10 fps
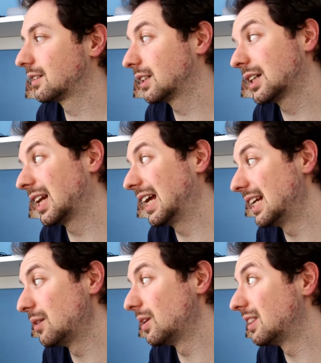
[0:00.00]

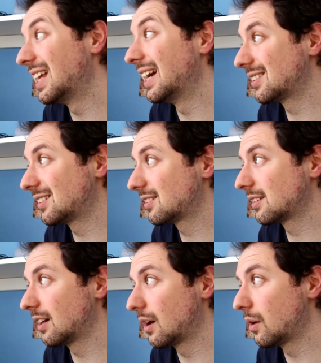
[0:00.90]
clearly with this,
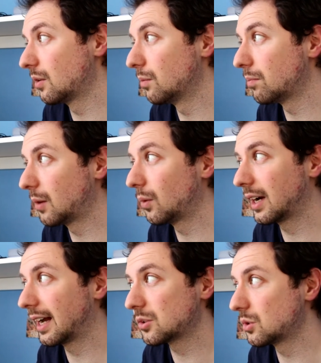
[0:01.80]
my
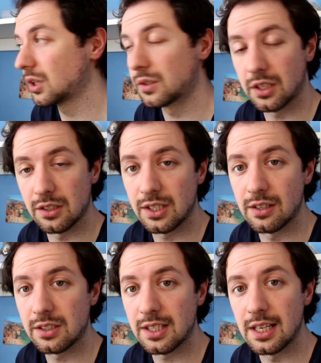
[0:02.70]
workouts with Joe is going to
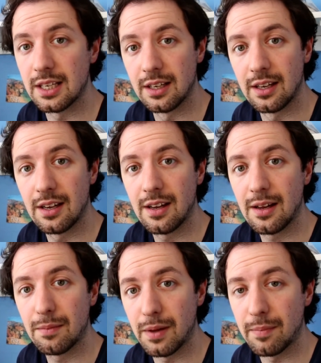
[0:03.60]
seriously
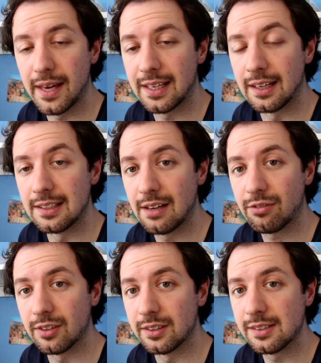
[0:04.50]
be making a
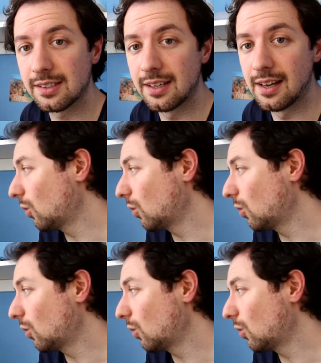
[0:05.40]
difference.